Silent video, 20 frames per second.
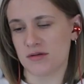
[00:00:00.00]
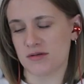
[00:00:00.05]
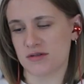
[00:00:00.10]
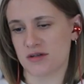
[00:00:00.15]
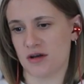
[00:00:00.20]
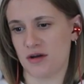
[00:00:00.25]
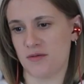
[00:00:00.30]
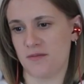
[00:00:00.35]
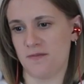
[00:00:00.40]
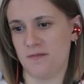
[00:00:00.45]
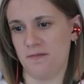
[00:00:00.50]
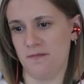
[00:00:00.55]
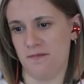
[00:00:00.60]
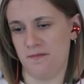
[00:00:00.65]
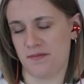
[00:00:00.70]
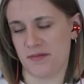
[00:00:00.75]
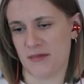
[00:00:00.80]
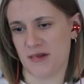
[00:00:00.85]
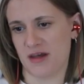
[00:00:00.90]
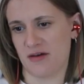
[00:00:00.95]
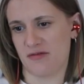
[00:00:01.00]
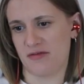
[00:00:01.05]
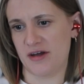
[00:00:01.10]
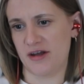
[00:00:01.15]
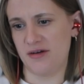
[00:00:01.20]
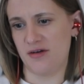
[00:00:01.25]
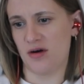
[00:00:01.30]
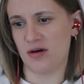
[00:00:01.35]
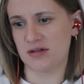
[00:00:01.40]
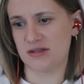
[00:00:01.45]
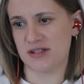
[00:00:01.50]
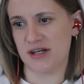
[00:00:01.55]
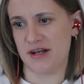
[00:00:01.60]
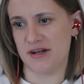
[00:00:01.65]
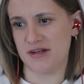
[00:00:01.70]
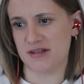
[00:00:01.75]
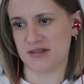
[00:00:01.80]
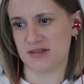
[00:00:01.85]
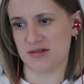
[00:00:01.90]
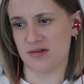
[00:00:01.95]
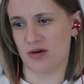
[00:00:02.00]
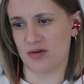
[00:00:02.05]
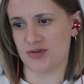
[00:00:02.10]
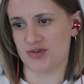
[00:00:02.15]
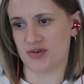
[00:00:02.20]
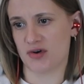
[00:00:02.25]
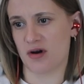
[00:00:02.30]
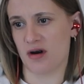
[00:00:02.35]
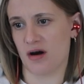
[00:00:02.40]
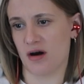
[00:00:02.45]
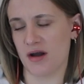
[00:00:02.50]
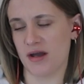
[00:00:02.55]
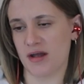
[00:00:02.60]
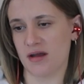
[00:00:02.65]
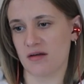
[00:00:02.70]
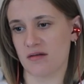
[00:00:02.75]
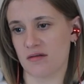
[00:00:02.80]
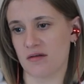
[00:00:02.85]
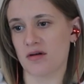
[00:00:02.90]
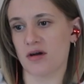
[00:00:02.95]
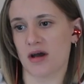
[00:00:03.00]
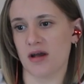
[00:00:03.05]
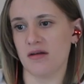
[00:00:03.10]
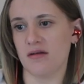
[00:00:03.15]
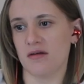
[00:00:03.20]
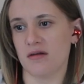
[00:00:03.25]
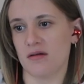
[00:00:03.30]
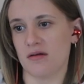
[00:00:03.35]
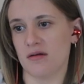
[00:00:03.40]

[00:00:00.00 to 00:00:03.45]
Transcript: So, if they're not dead, it's not dry. Okay.